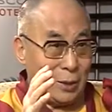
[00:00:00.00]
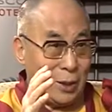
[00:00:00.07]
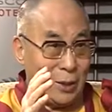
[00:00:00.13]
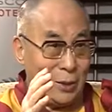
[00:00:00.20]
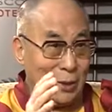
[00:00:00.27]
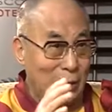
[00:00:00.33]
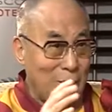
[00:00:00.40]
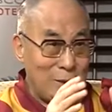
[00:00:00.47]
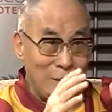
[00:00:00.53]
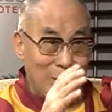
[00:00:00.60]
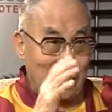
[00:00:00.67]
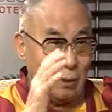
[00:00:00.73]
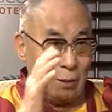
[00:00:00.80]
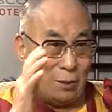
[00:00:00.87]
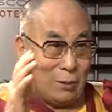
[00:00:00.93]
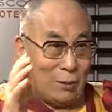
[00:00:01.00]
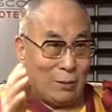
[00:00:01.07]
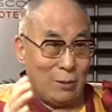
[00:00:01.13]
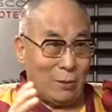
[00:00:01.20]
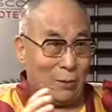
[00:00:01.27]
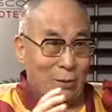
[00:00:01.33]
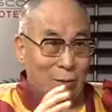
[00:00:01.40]
then there is
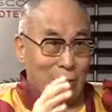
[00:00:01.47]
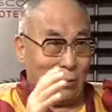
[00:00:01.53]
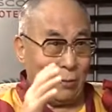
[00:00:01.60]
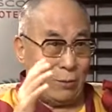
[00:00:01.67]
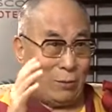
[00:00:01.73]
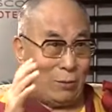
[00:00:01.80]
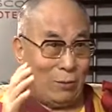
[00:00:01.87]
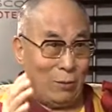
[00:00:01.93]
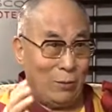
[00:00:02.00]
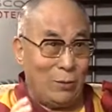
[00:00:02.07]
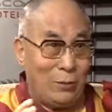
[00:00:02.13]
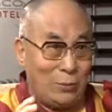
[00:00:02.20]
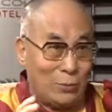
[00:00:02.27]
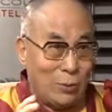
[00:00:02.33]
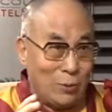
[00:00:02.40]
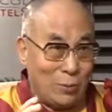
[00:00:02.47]
a lot